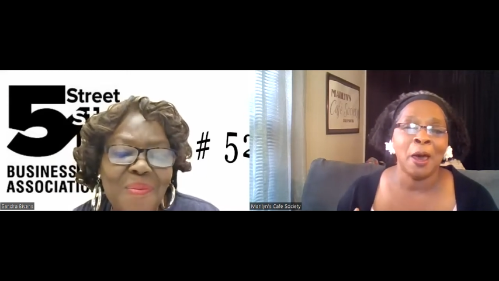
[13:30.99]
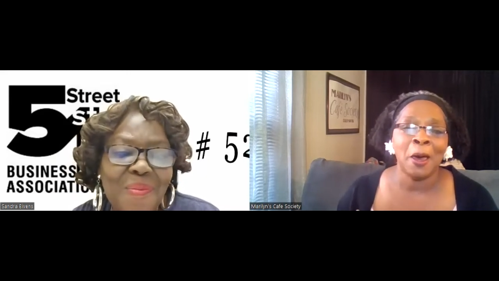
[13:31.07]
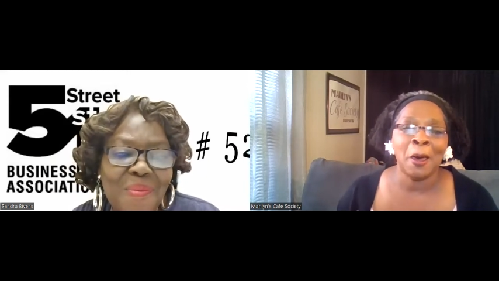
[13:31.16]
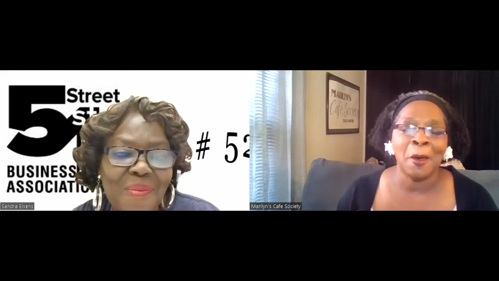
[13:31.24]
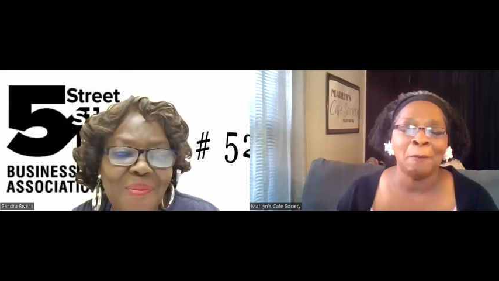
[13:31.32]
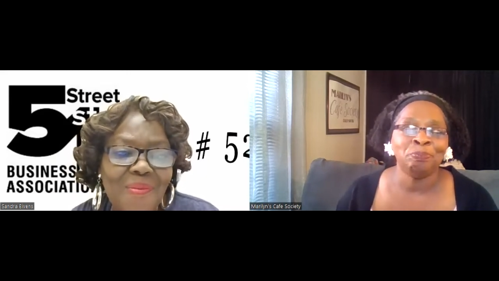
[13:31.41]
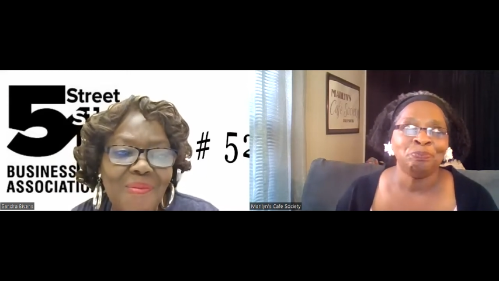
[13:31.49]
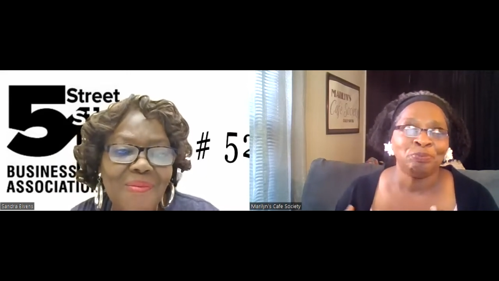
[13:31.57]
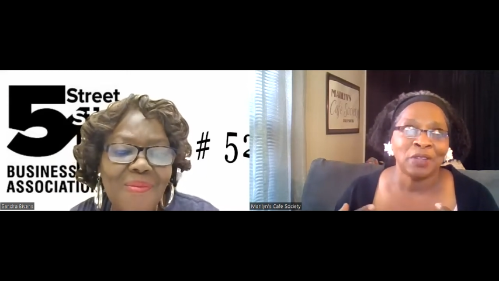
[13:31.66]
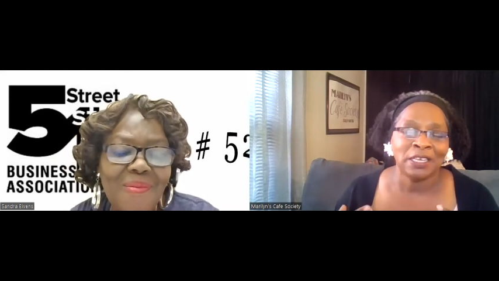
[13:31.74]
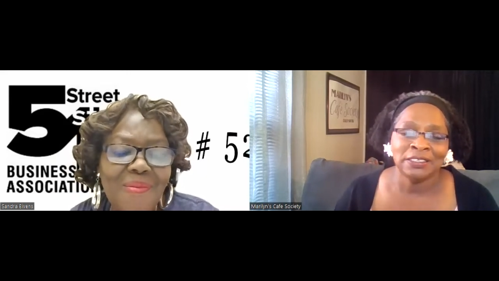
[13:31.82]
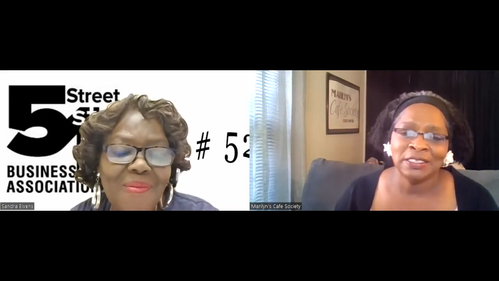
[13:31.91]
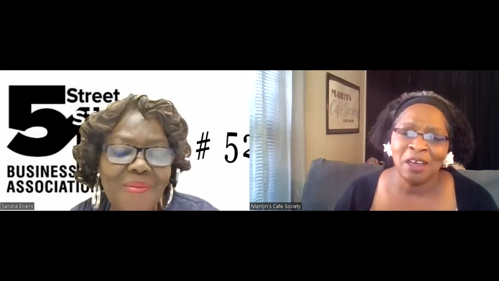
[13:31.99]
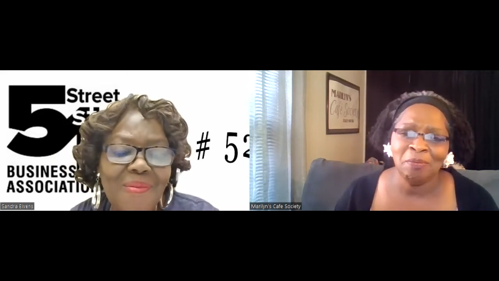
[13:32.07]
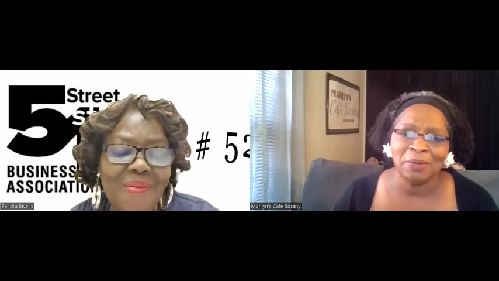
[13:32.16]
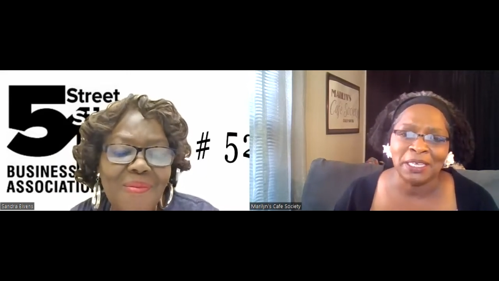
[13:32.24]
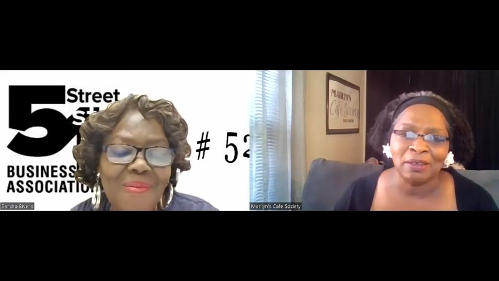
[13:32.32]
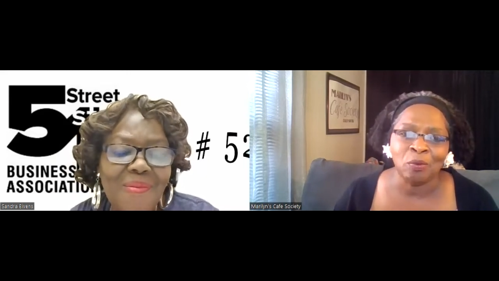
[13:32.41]
Speaker 1: Um,
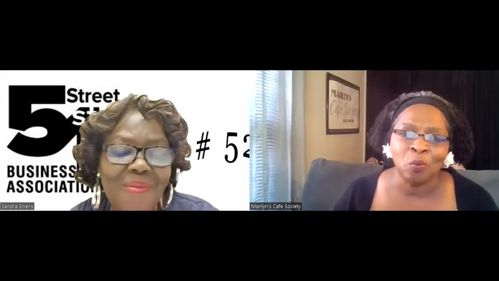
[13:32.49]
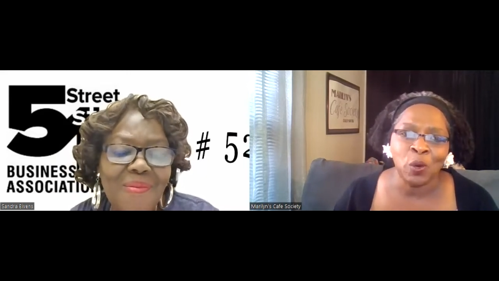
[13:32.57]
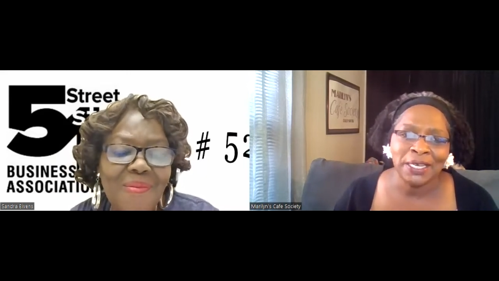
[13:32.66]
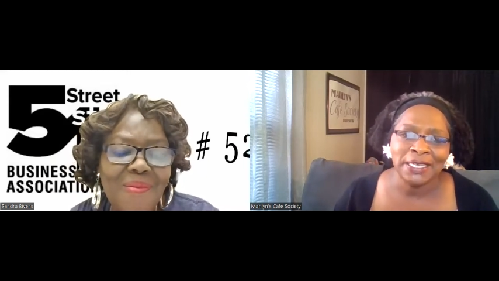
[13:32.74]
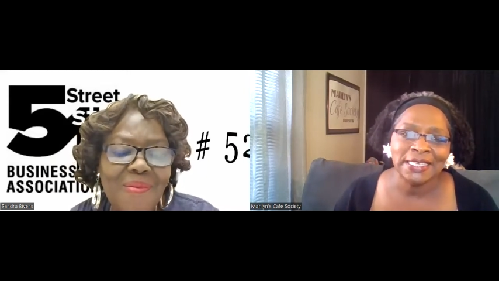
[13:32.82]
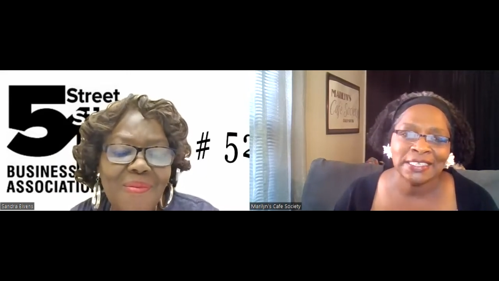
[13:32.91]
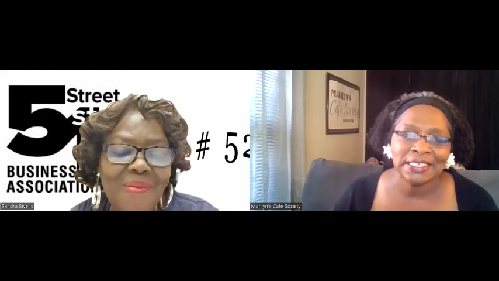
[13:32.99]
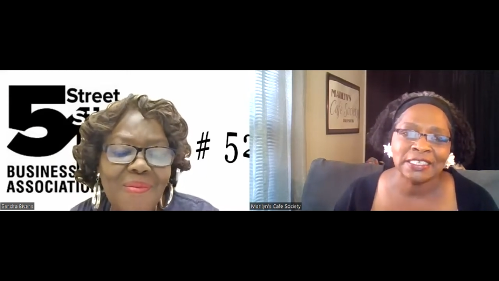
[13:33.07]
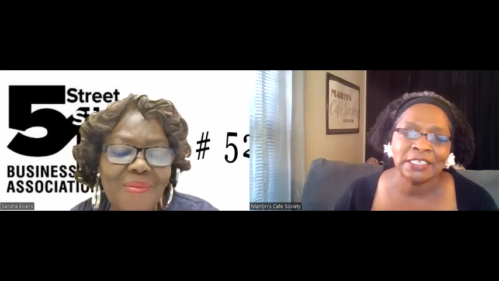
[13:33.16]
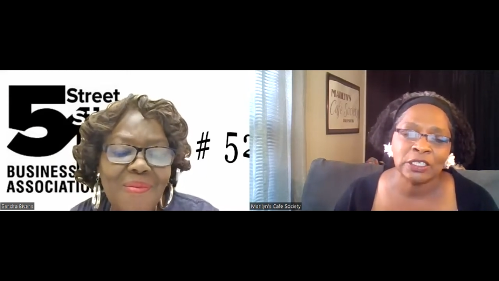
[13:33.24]
tell me, what is a